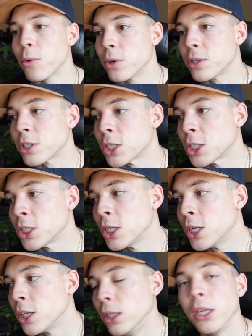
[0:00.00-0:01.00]
was
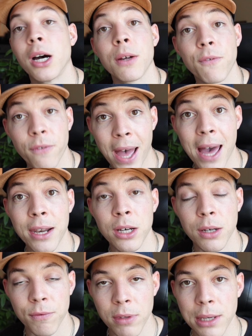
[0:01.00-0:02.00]
not a fan
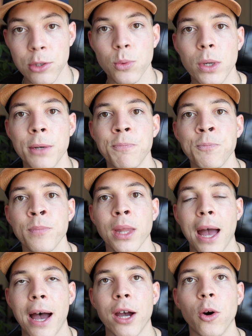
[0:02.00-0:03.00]
of this one.
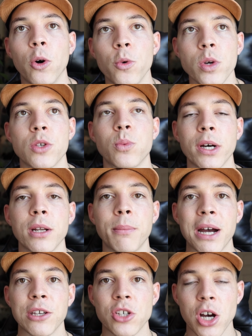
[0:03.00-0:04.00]
I always wanted
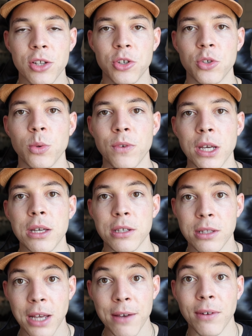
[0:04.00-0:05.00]
my shots to be
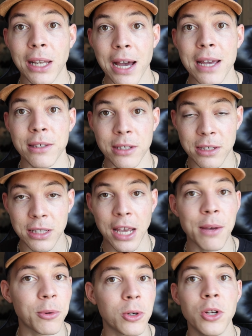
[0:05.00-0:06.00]
stabilized,
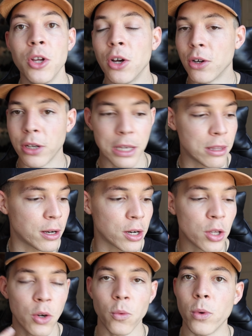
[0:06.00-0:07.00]
stable,
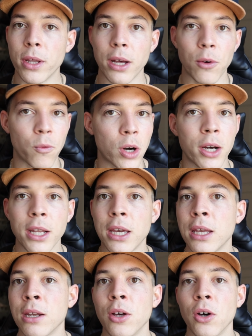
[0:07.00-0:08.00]
either with a
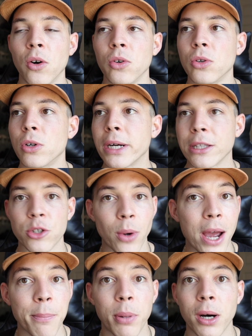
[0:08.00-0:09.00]
running or a
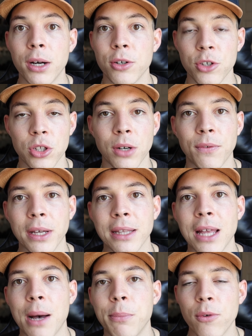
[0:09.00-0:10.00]
tripod or stuff like
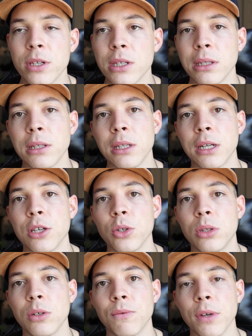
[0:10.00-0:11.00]
that. I recently did a
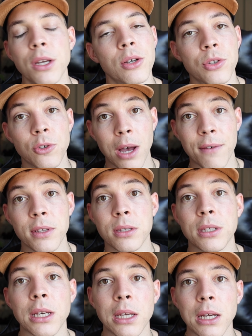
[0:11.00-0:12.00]
YouTube video, if you haven't
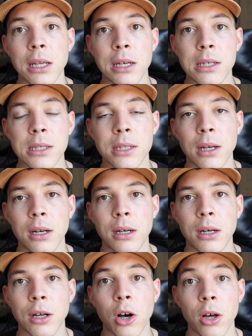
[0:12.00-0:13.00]
seen it, it's
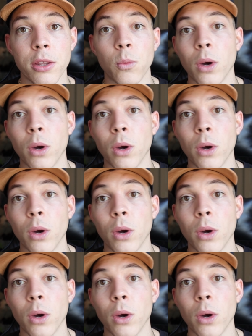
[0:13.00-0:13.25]
called the